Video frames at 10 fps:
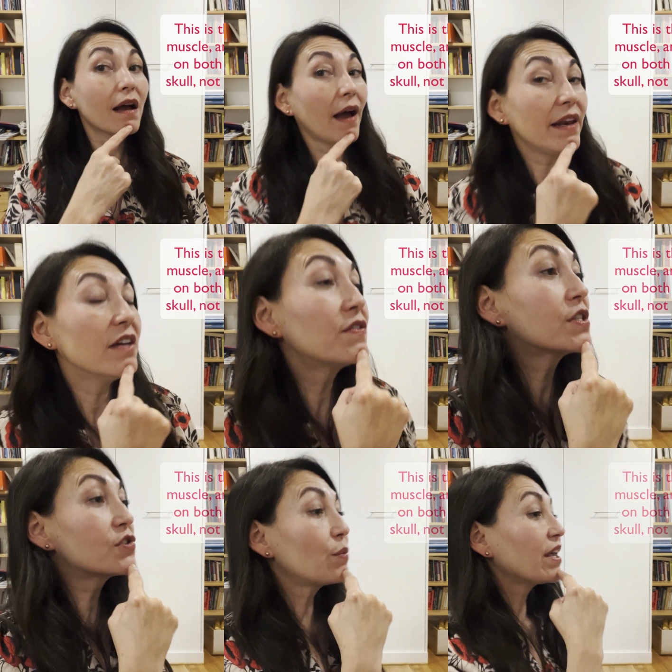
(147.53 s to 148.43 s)
kind of
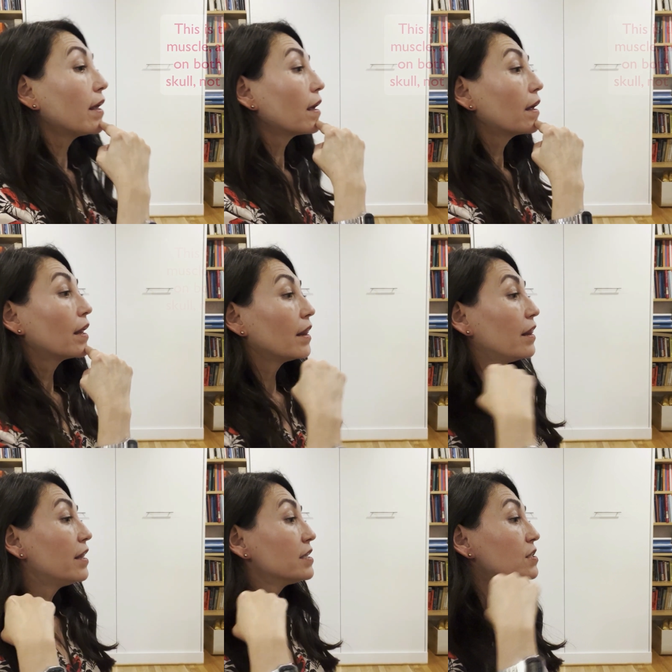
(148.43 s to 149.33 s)
swinging
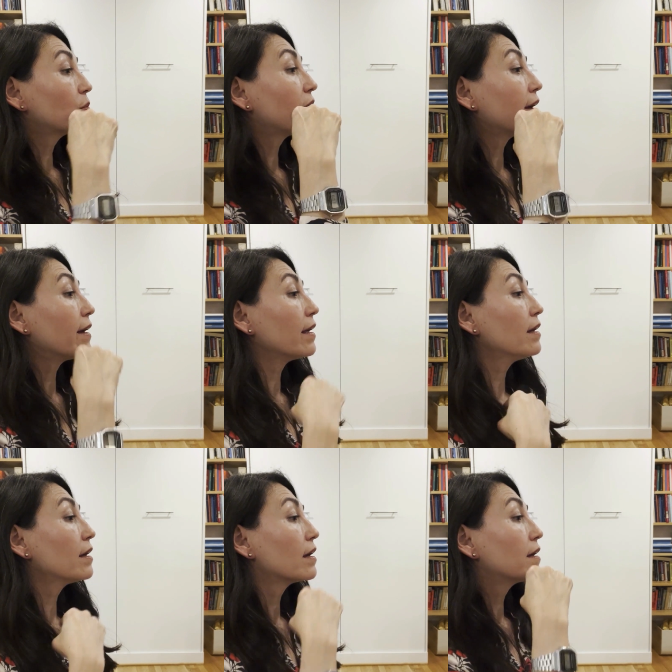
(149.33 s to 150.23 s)
this
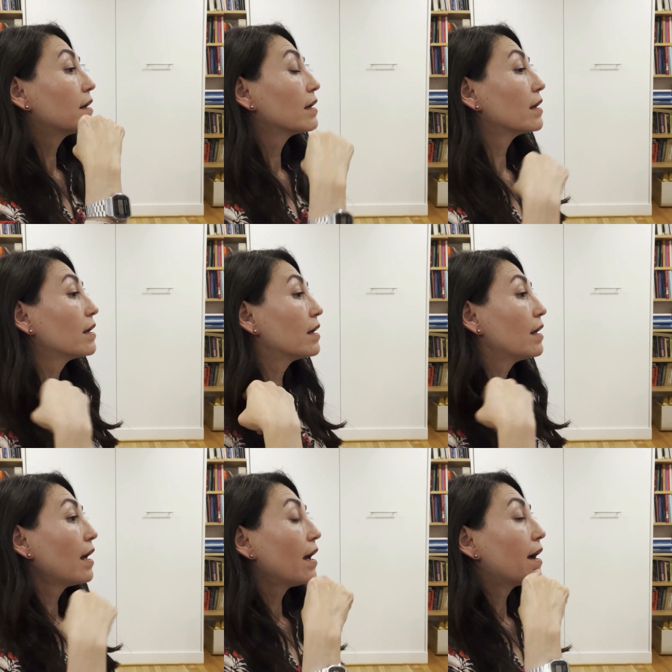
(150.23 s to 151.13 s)
way
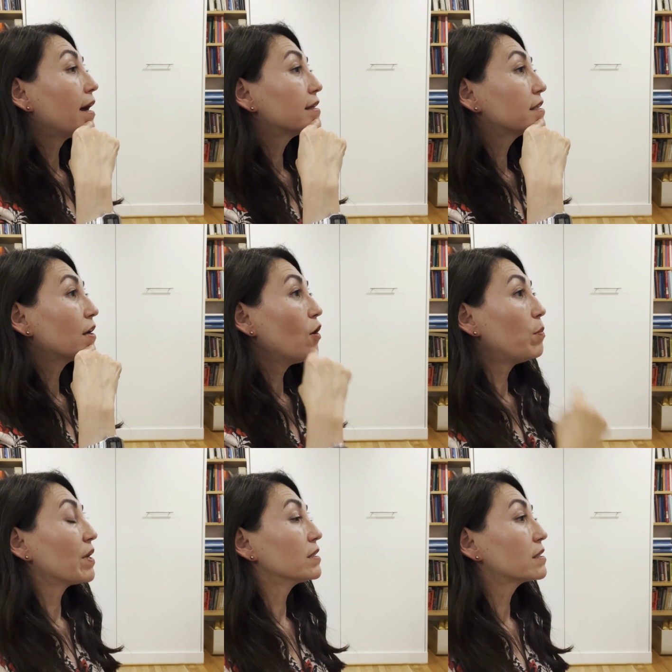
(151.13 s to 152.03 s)
as it
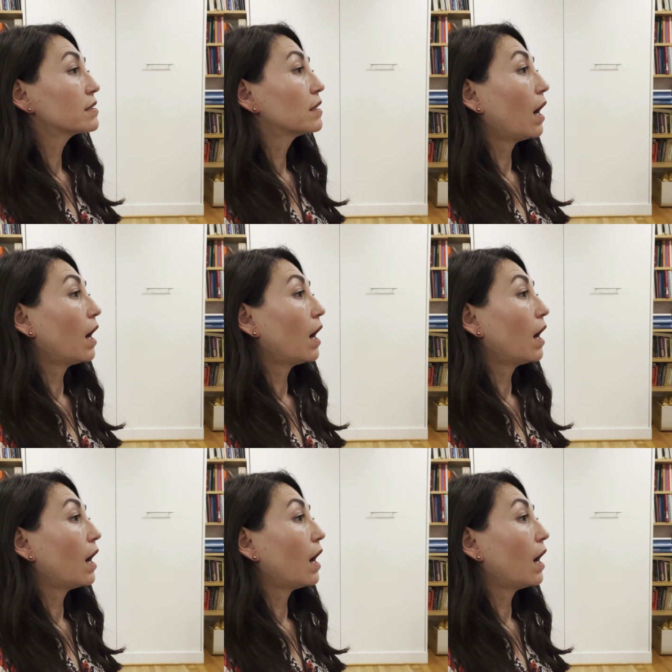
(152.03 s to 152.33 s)
opens.